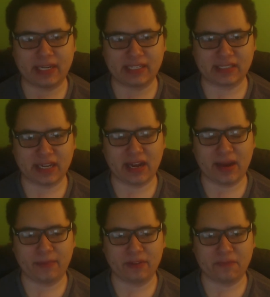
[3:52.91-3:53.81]
and there's like a
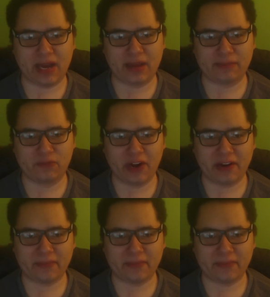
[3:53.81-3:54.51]
couple of rare